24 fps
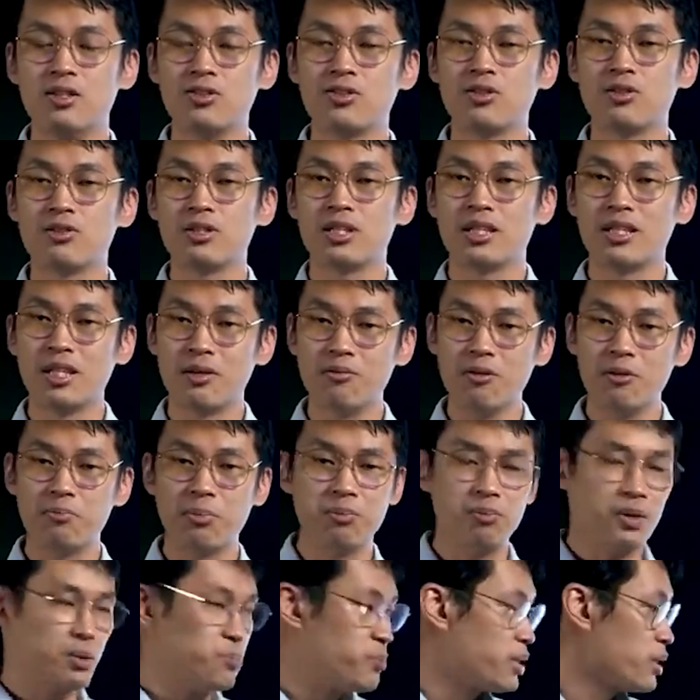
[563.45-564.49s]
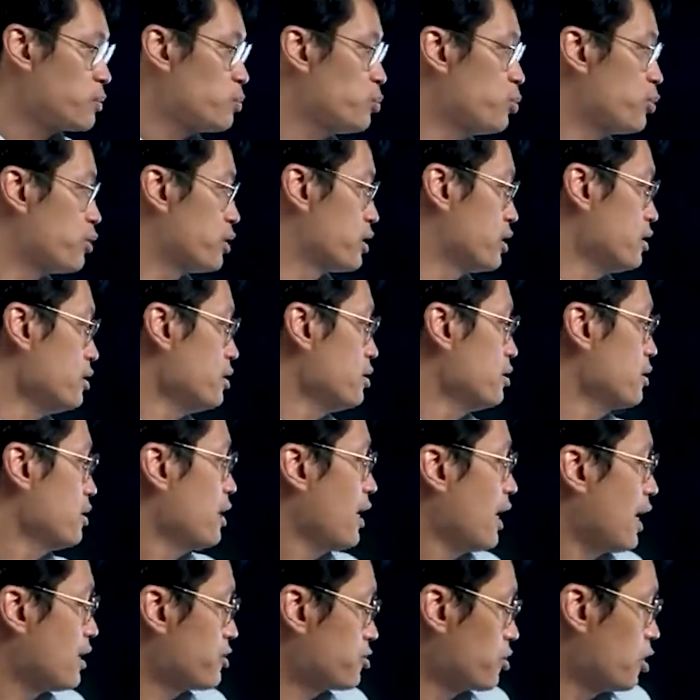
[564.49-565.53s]
So the number of people being poor
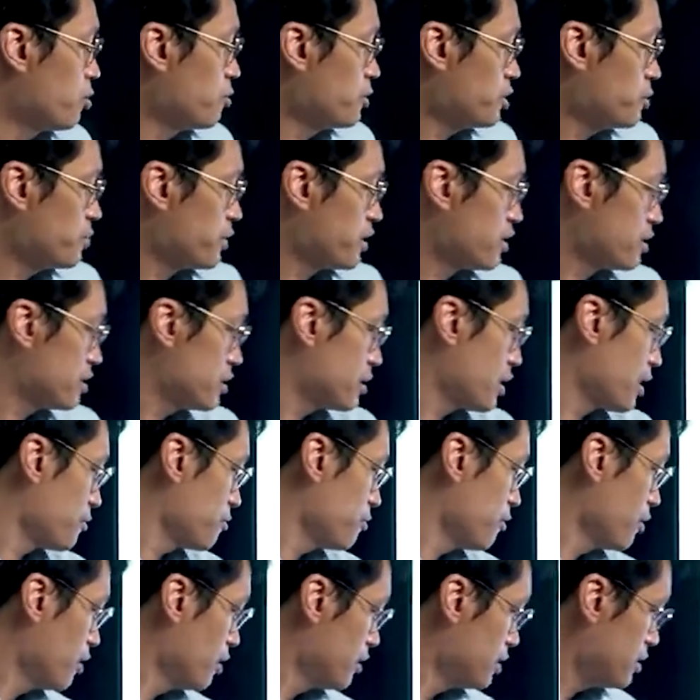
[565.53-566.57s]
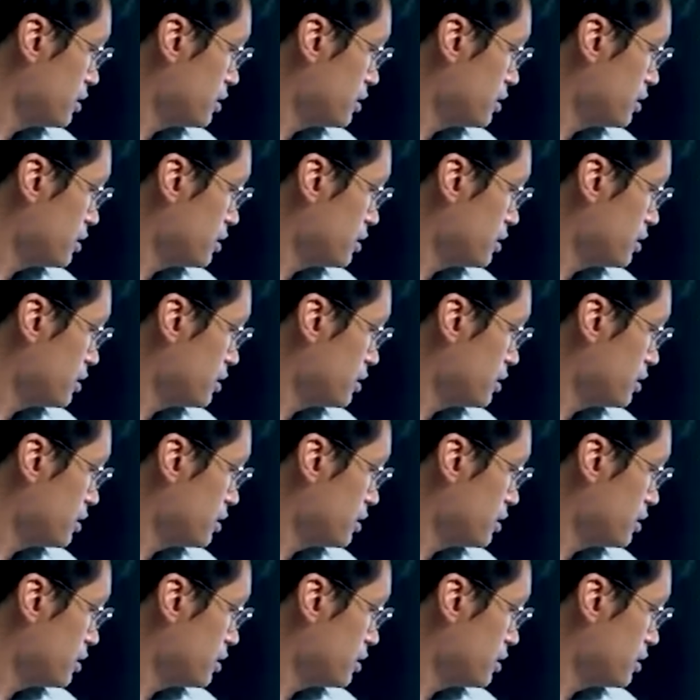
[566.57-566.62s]
has almost been the same